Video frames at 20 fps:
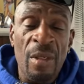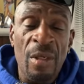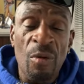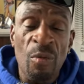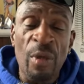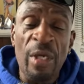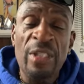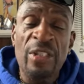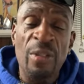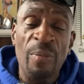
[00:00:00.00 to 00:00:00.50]

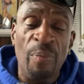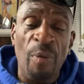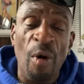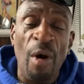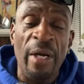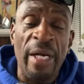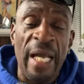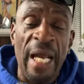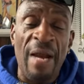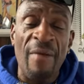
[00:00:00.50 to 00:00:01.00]
We
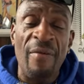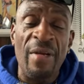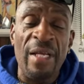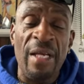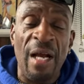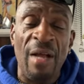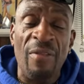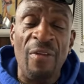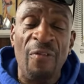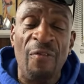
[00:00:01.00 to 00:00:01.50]
support every
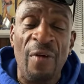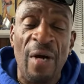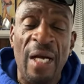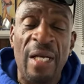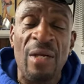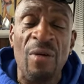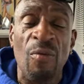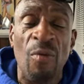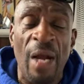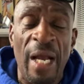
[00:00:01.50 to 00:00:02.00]
other
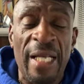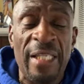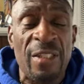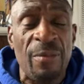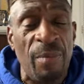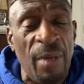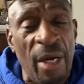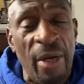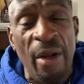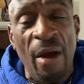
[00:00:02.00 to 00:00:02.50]
fucking race
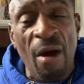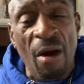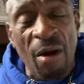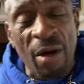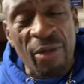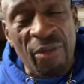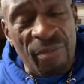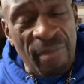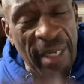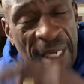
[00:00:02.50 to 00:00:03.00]
but
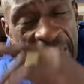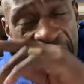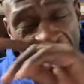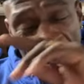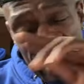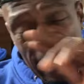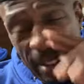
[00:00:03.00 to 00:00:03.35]
ours, man.